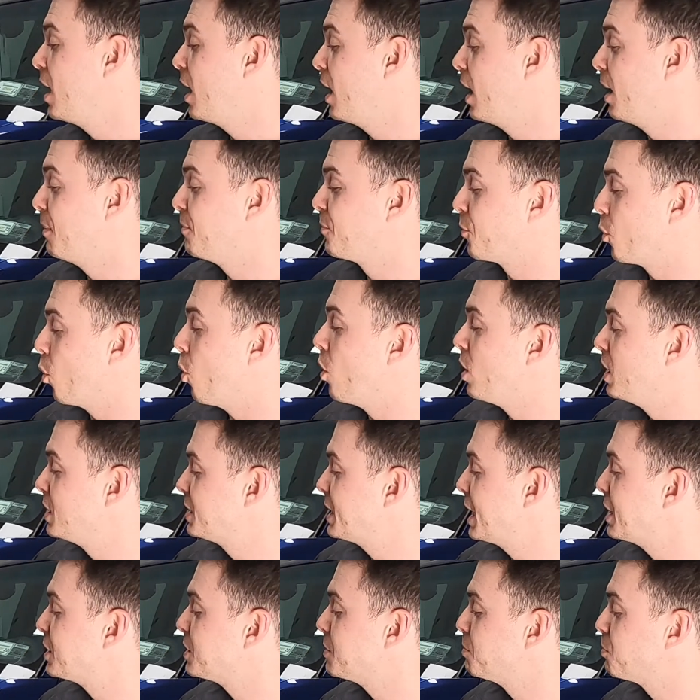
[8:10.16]
for all
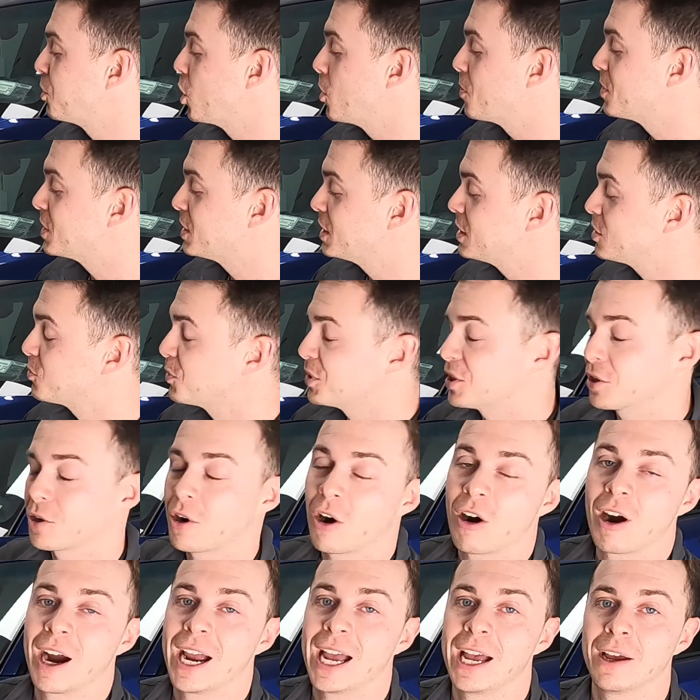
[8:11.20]
intents and purposes with the car
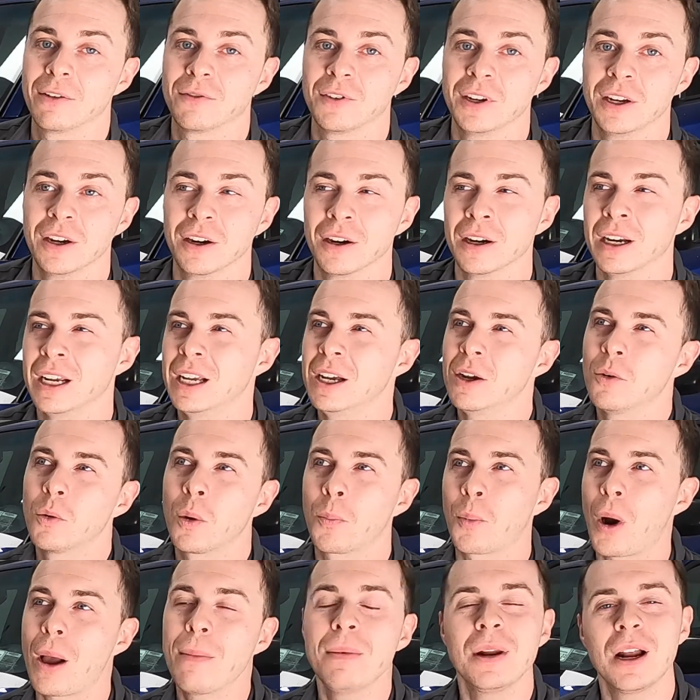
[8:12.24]
I have here, we're
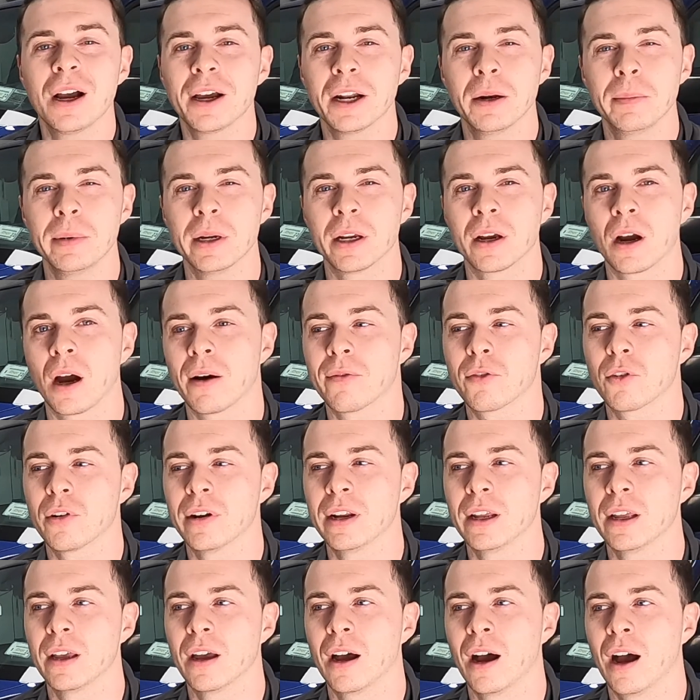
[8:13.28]
probably not gonna be covering
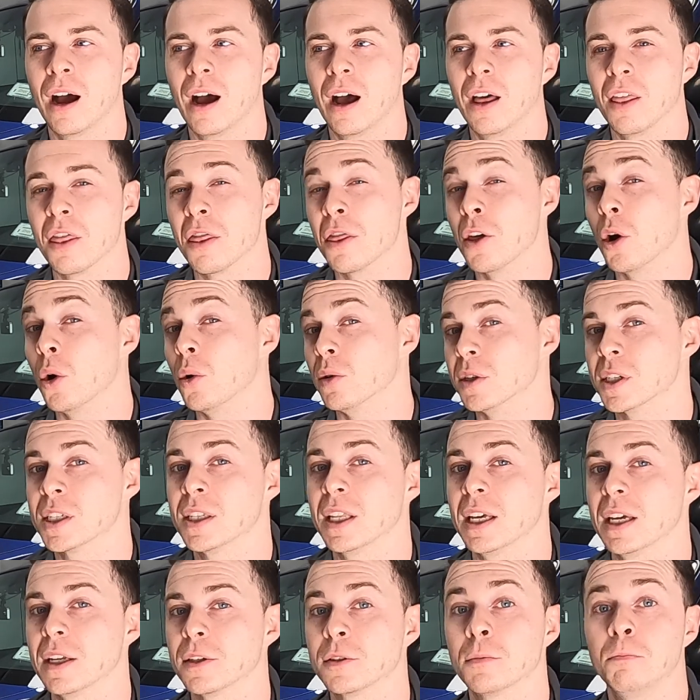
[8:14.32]
those
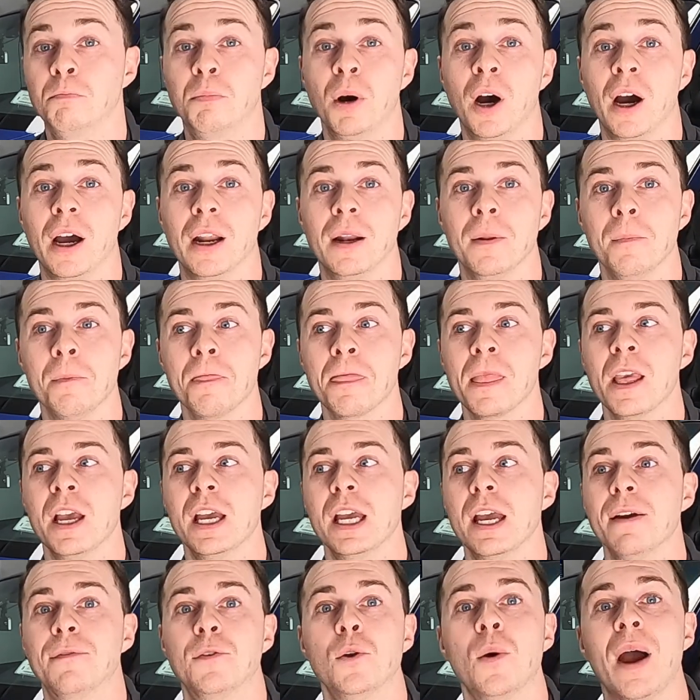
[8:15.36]
things. But
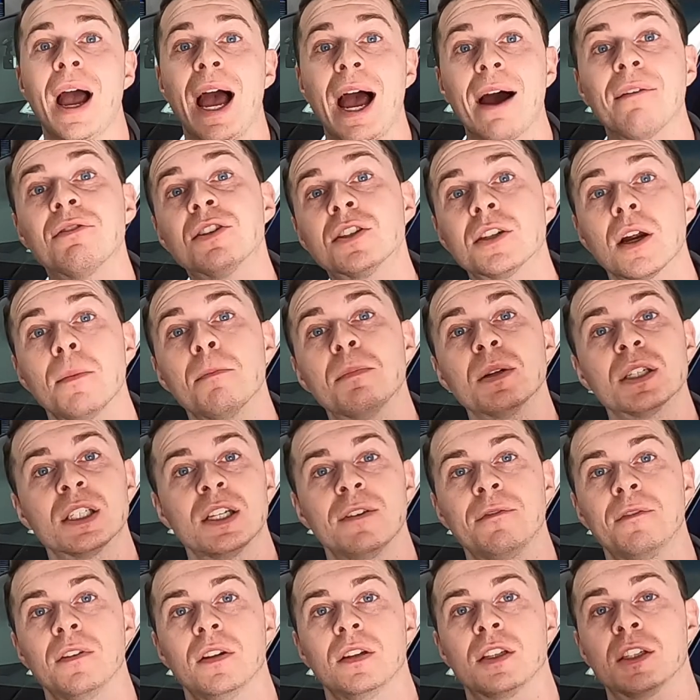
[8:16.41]
if you have some
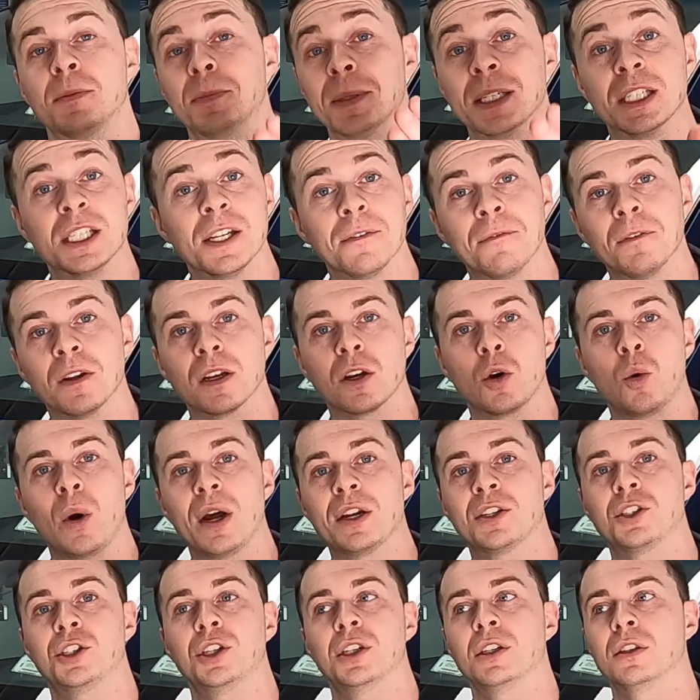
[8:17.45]
specific
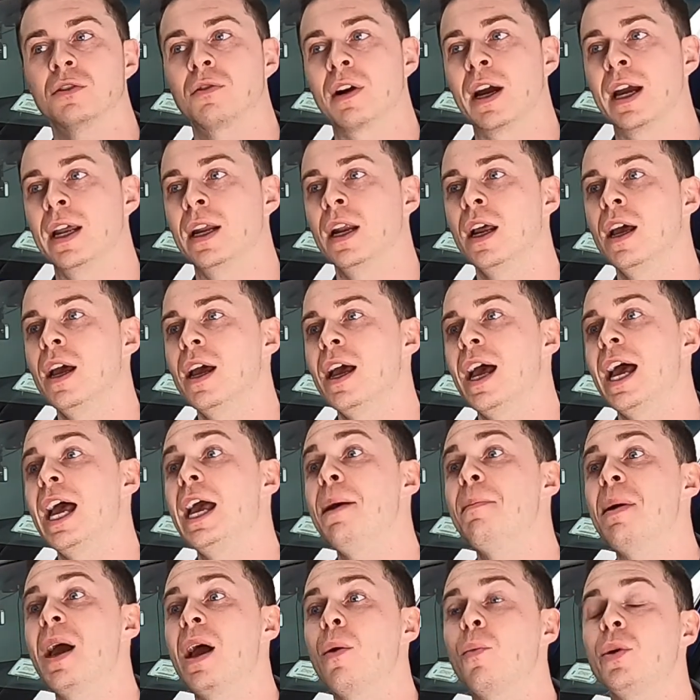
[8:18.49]
questions, right? Hey
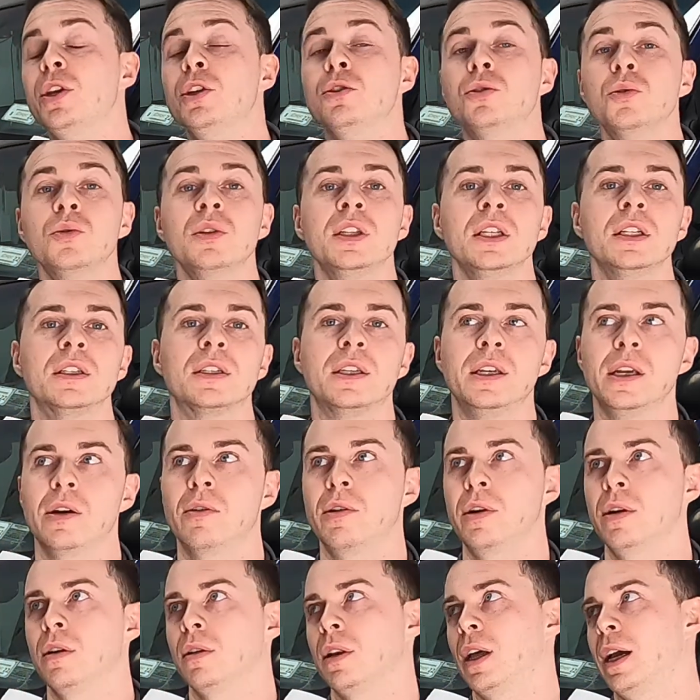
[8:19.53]
man, when you do the
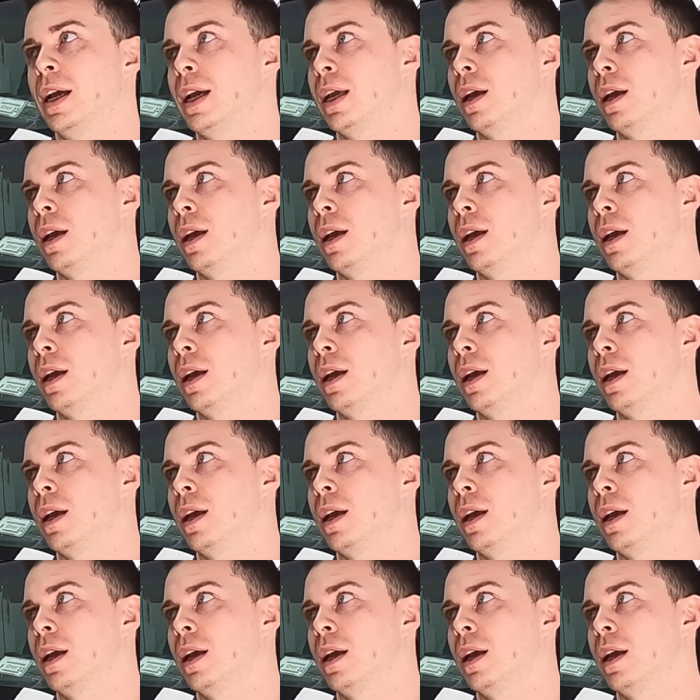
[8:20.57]
interior, like,